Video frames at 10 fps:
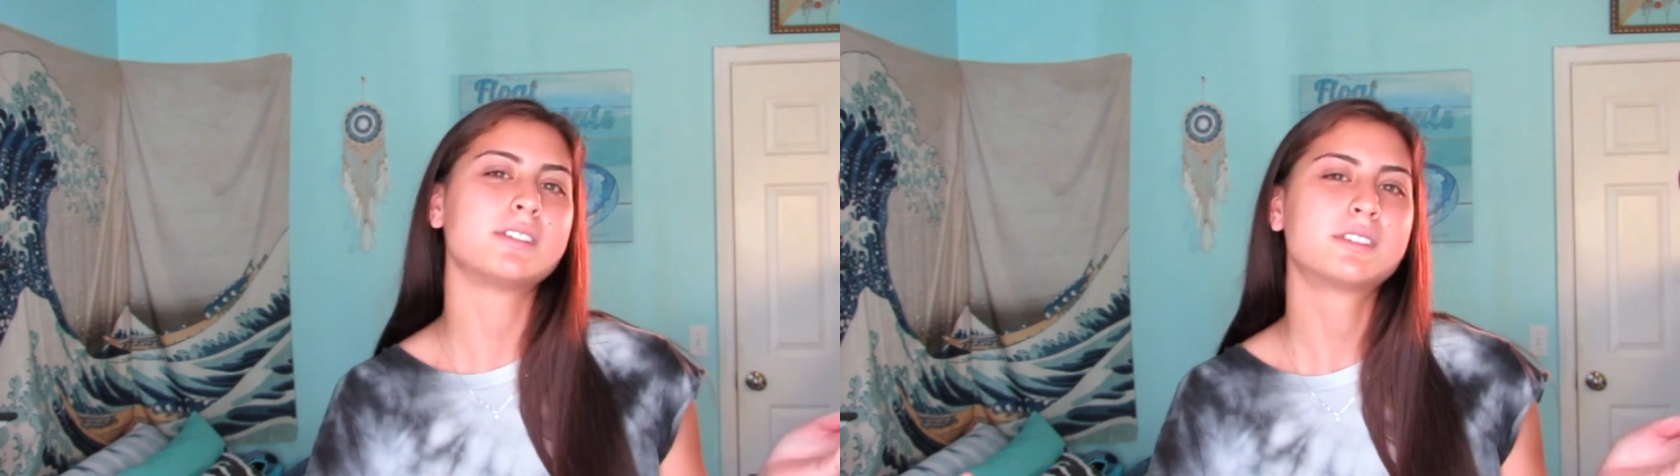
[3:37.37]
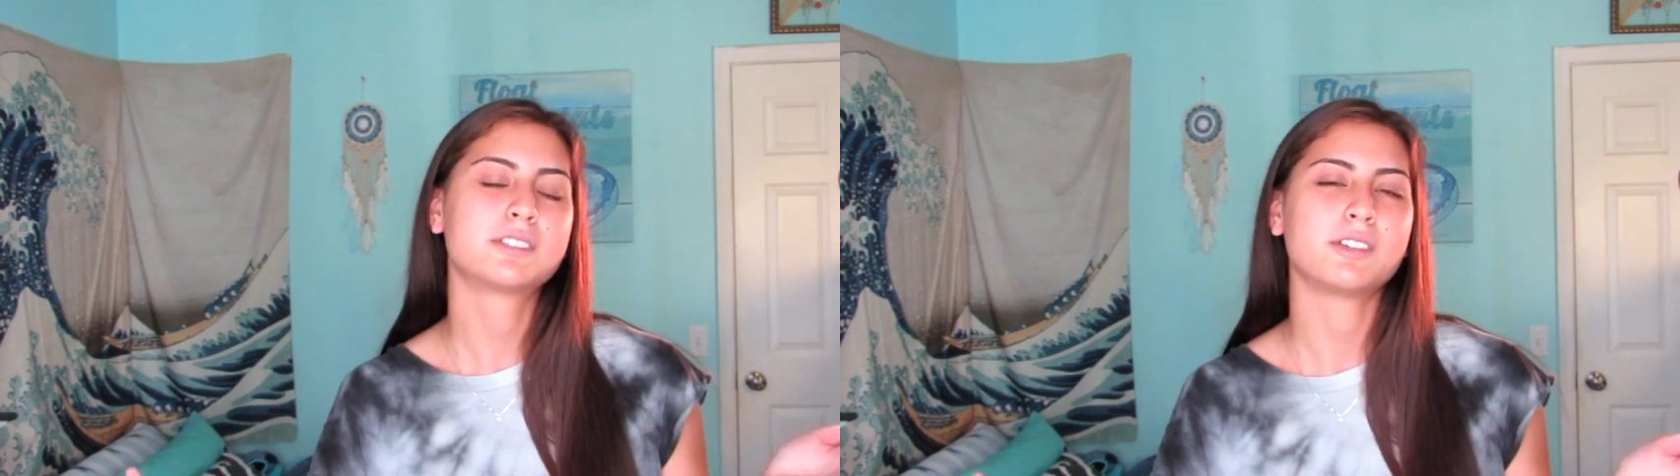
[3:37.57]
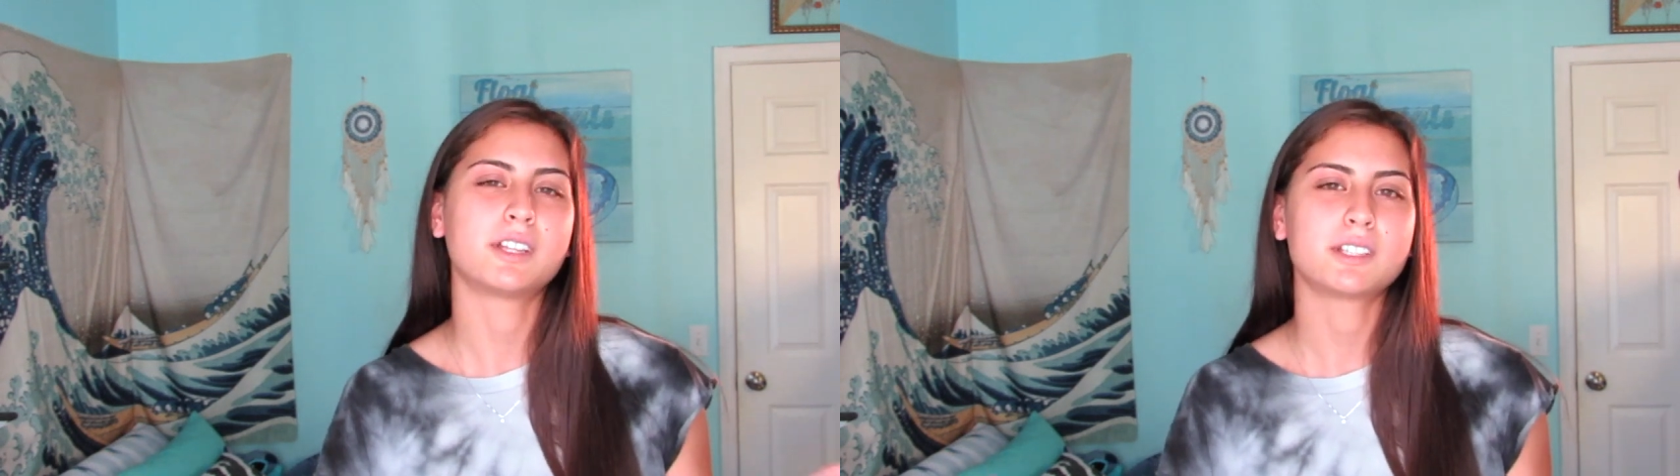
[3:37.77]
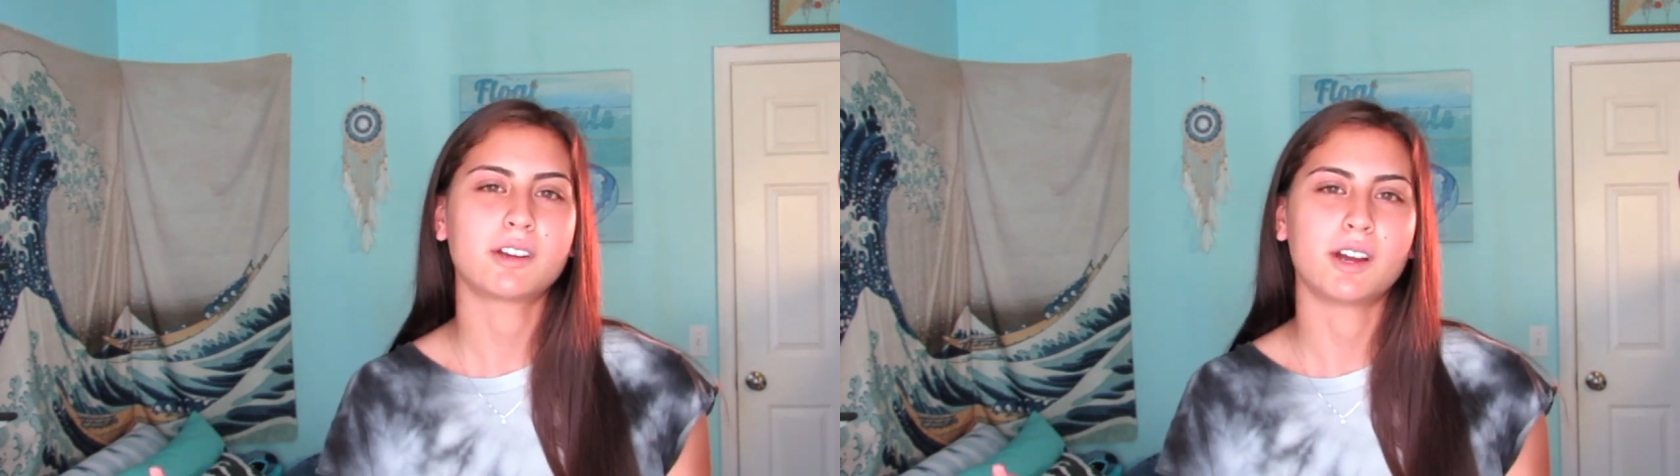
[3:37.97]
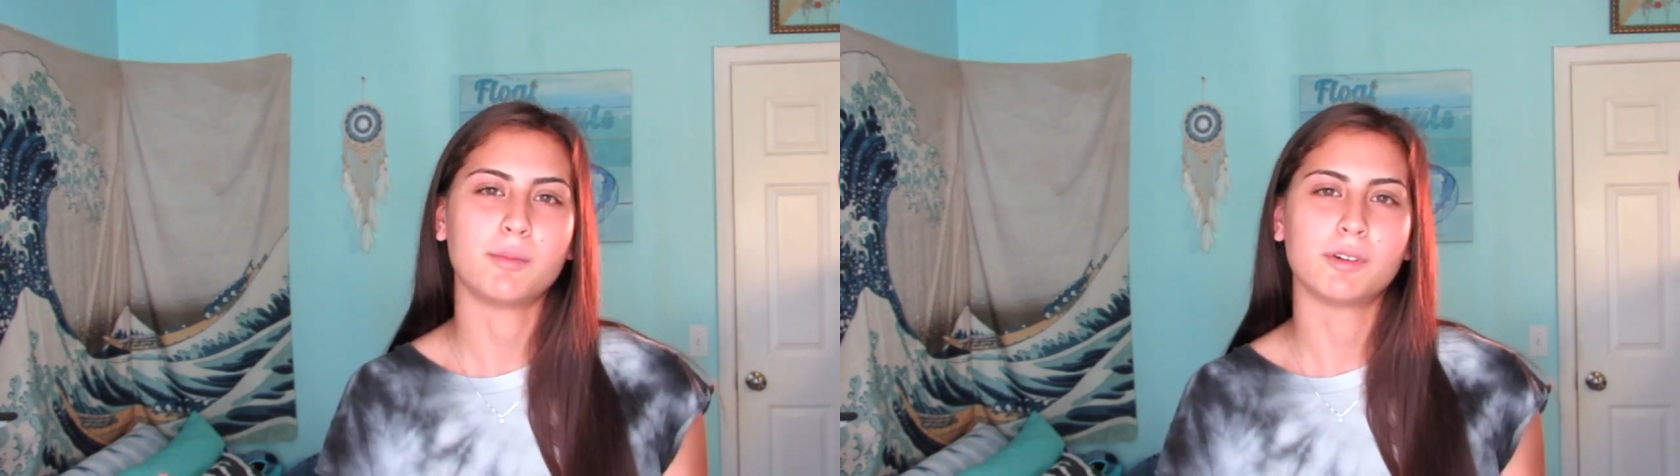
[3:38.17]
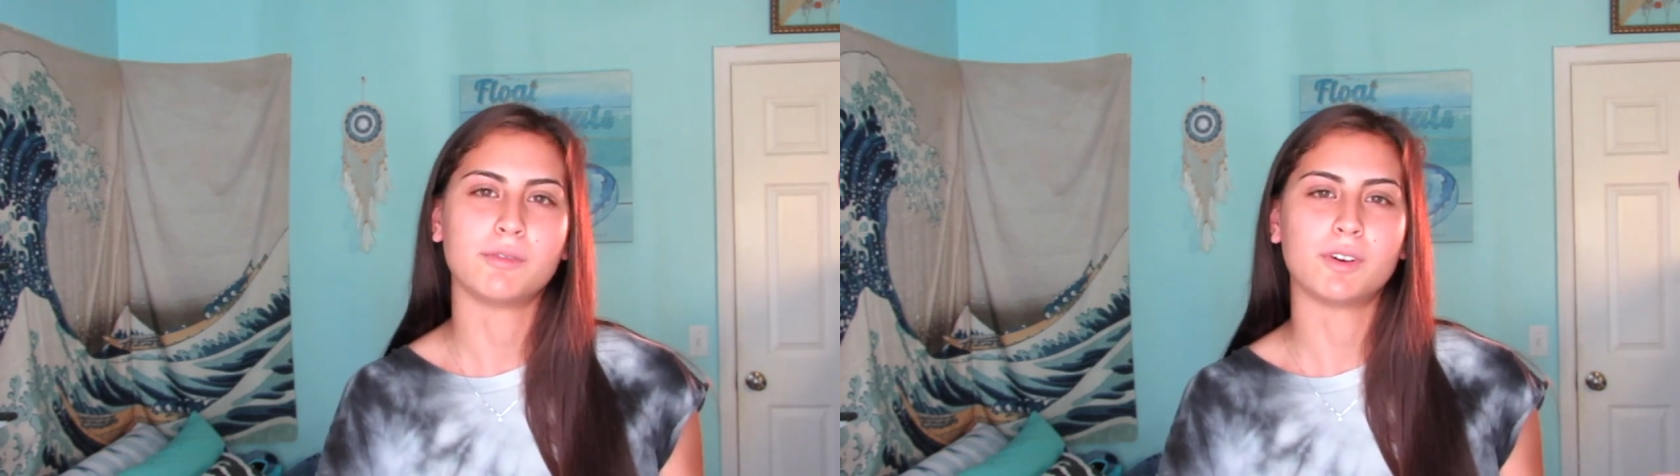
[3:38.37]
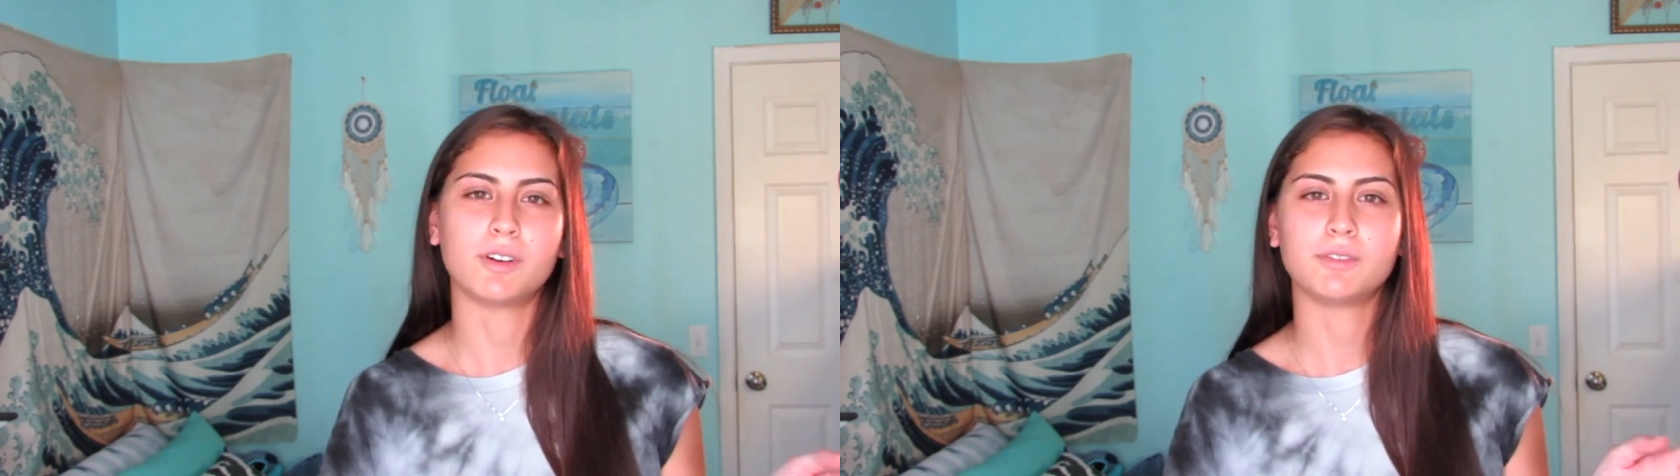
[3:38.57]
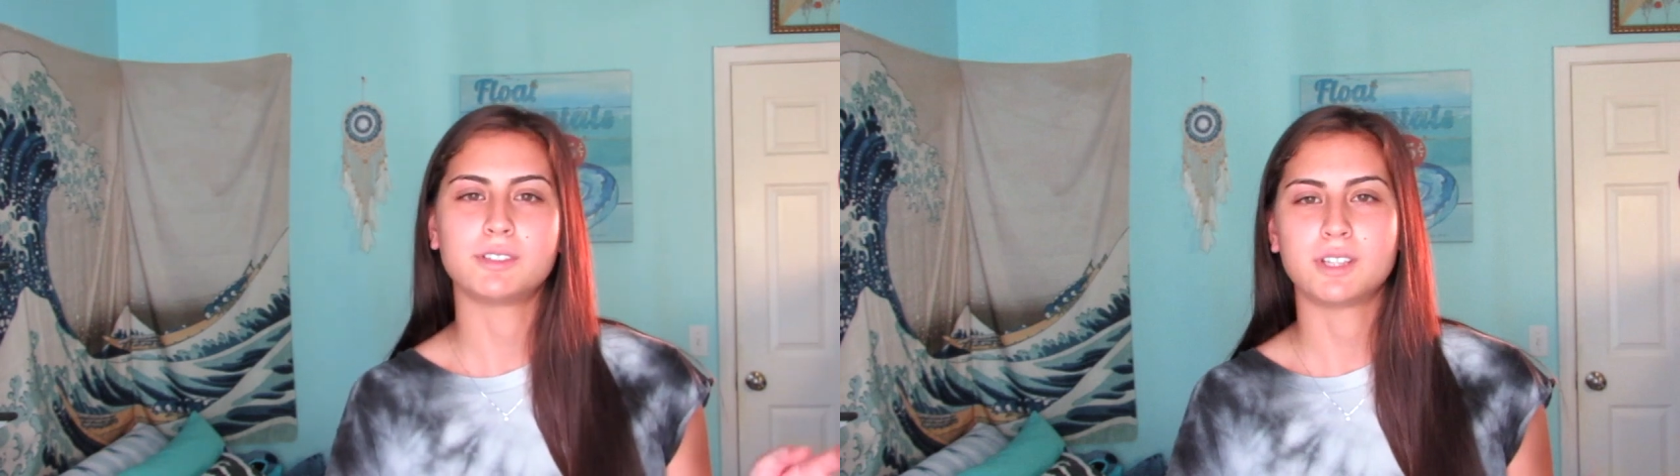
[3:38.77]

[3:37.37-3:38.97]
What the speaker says: So that's how I got more involved.